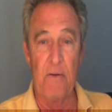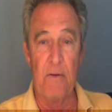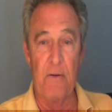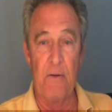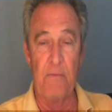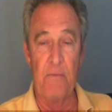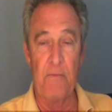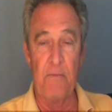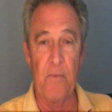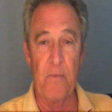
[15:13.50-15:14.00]

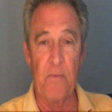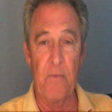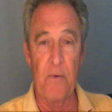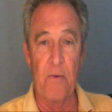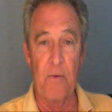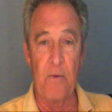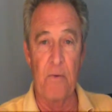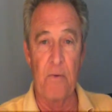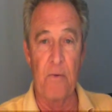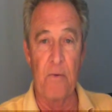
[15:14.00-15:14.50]
from
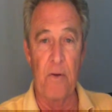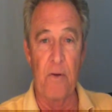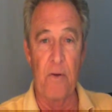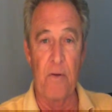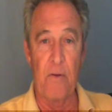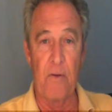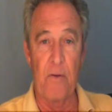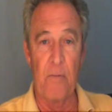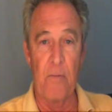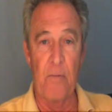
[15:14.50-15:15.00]
your
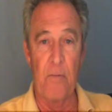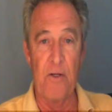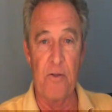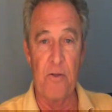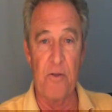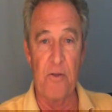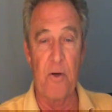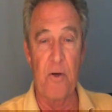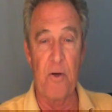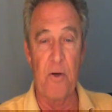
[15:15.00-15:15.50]

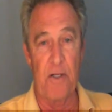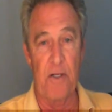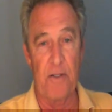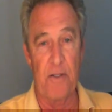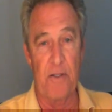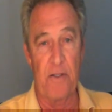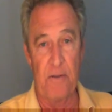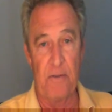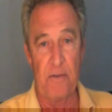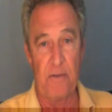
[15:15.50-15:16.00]
major parts
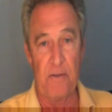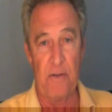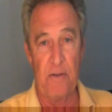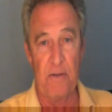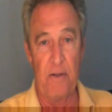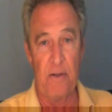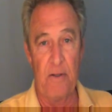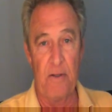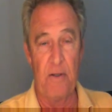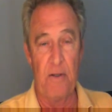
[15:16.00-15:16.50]
list,
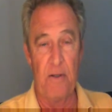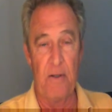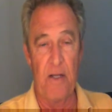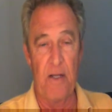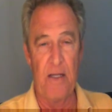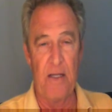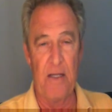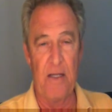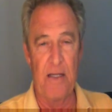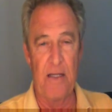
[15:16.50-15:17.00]

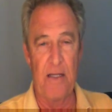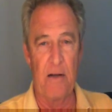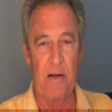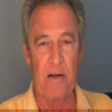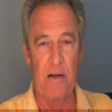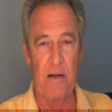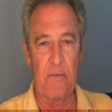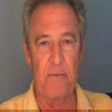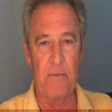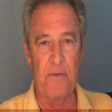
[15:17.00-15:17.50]
and
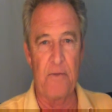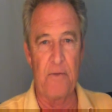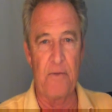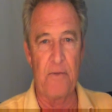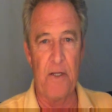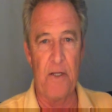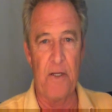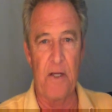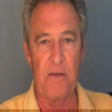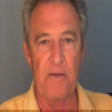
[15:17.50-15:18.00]
that'll
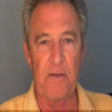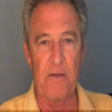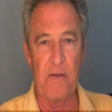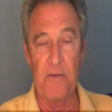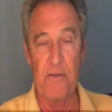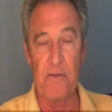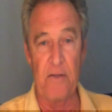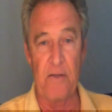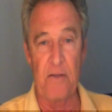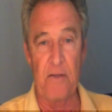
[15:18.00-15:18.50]
change how you can
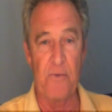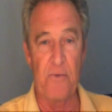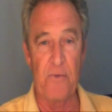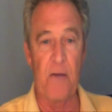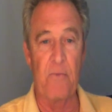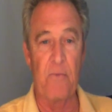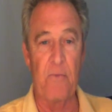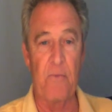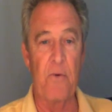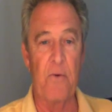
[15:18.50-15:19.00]
take those
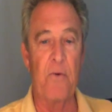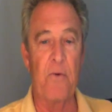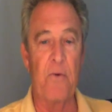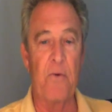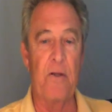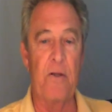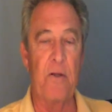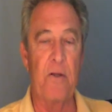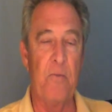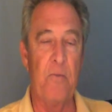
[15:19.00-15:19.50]
out real quick,
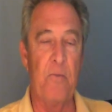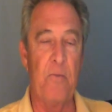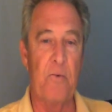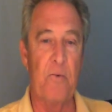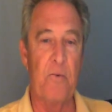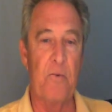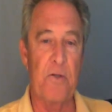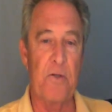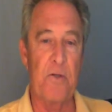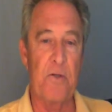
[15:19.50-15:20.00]
and the computer
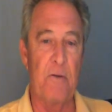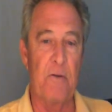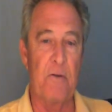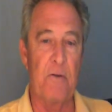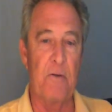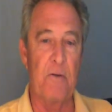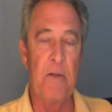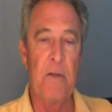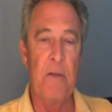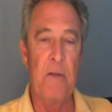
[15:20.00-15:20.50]
will still
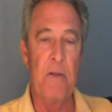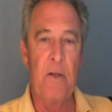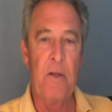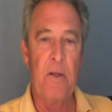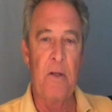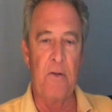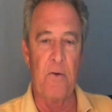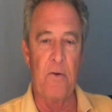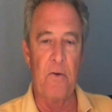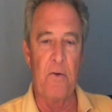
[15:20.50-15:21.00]

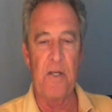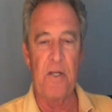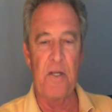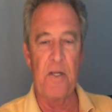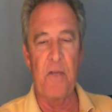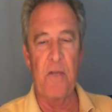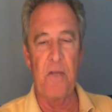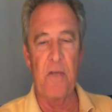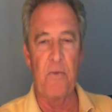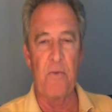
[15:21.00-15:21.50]
do it.
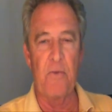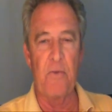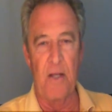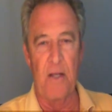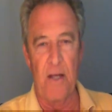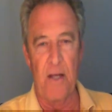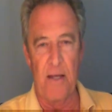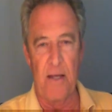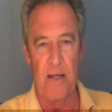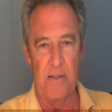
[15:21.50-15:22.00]
Same thing with the
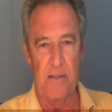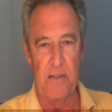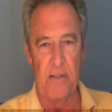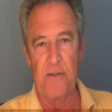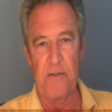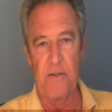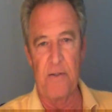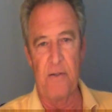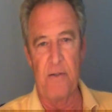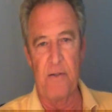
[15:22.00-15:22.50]
glass
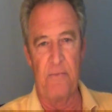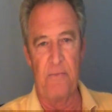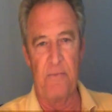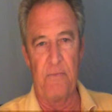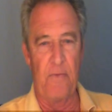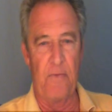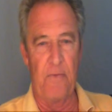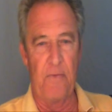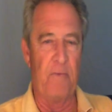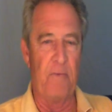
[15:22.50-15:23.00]
list.
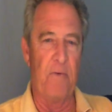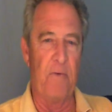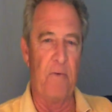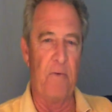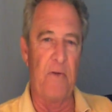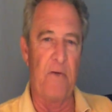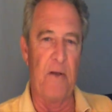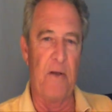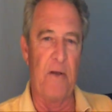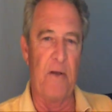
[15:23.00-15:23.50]
If you
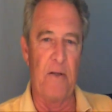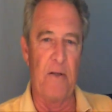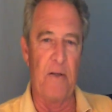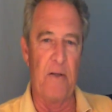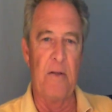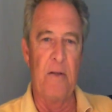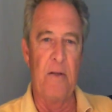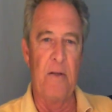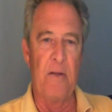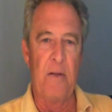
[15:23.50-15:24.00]
find that
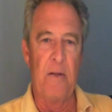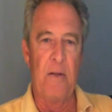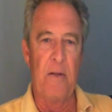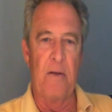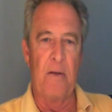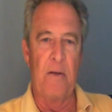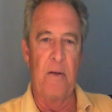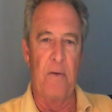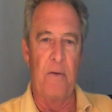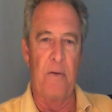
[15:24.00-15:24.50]

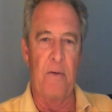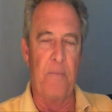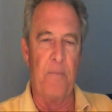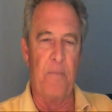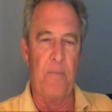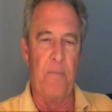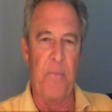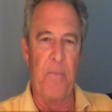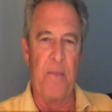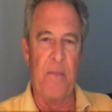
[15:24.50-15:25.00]

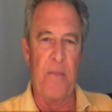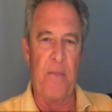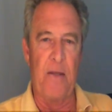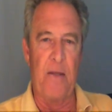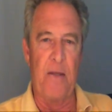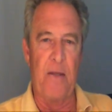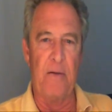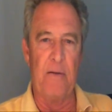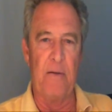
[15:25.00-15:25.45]
that